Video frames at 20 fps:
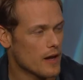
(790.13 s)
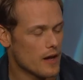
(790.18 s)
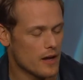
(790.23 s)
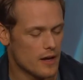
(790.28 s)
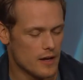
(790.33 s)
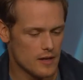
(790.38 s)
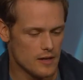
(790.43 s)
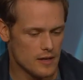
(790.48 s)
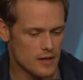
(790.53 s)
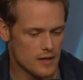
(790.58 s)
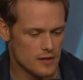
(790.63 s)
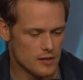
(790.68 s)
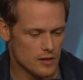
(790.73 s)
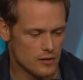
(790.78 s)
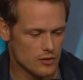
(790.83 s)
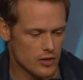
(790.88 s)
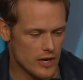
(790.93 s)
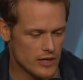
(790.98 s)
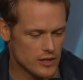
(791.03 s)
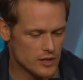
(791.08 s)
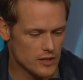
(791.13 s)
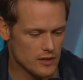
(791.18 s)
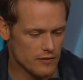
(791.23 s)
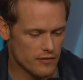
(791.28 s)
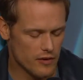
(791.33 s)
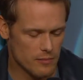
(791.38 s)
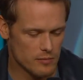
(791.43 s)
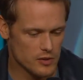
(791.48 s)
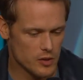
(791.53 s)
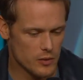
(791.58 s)
uh, is a tragedy
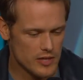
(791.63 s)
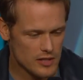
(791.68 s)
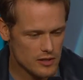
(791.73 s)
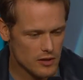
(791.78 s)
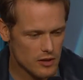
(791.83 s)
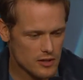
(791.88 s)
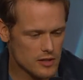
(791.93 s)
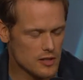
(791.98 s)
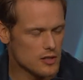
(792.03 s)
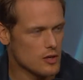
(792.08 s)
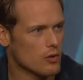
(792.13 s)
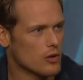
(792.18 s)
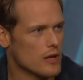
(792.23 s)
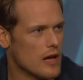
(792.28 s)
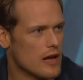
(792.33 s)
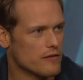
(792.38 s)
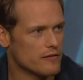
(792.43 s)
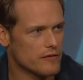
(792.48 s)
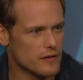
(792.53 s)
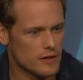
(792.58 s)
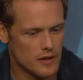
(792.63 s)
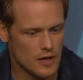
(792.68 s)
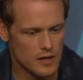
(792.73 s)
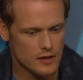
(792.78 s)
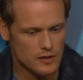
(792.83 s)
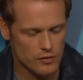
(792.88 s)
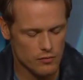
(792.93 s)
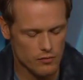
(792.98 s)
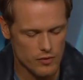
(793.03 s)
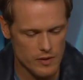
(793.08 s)
for him. So he's lost his whole life, and
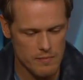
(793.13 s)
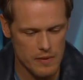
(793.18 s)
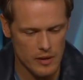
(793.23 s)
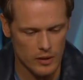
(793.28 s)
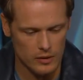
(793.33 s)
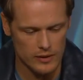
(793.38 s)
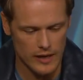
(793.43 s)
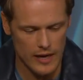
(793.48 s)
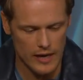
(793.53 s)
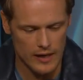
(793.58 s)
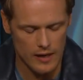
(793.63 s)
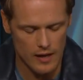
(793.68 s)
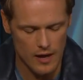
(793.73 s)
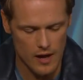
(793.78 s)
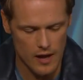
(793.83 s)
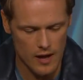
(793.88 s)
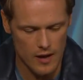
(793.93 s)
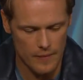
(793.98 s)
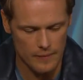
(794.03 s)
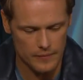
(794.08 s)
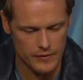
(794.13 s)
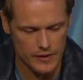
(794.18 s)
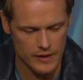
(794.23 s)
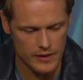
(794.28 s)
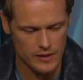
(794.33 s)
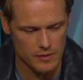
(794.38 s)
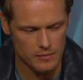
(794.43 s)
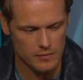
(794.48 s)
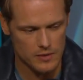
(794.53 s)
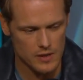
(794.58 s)
and to rebuild that um,
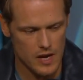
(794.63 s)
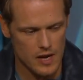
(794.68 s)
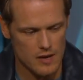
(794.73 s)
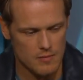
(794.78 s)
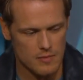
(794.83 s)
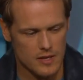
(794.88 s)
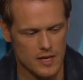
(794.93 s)
takes some time.